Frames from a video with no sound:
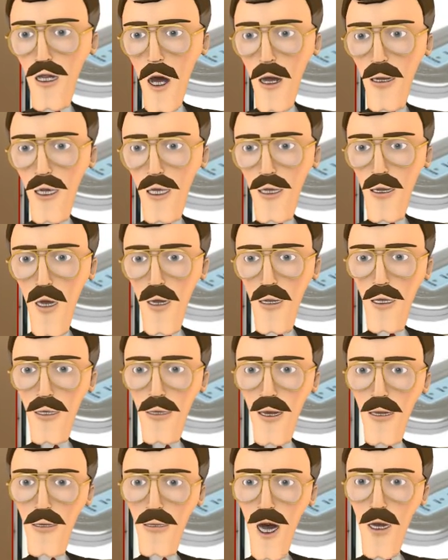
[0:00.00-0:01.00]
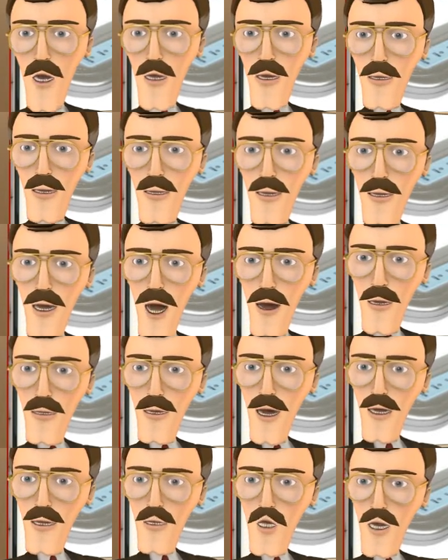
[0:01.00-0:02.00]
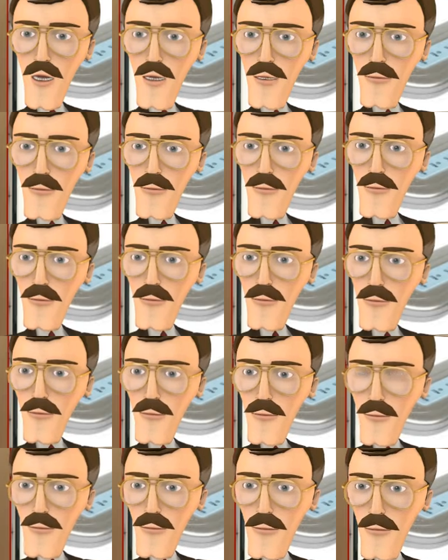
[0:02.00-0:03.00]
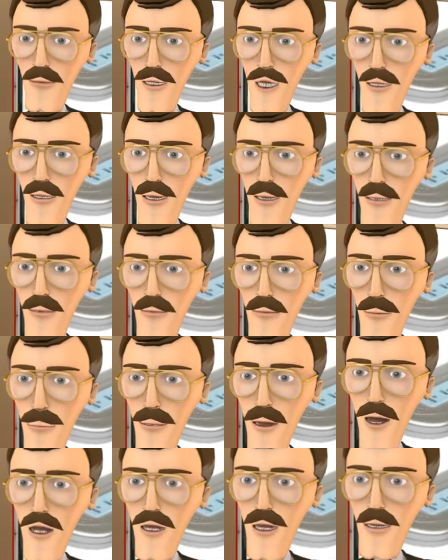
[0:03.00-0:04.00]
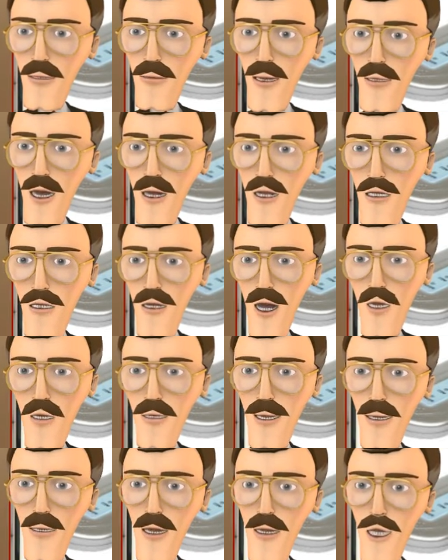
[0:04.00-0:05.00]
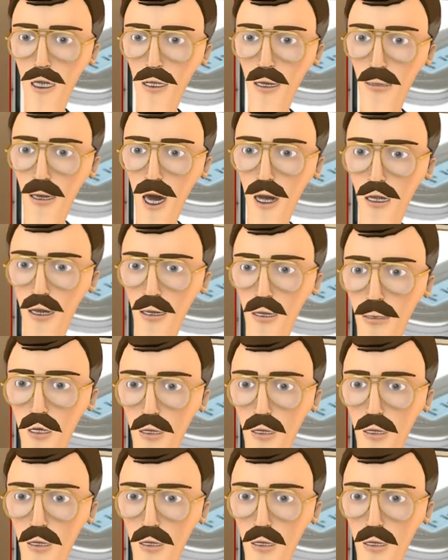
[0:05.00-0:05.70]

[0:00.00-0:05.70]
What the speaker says: that can ring into the Real-Time Ranger, can, by sending a special text message,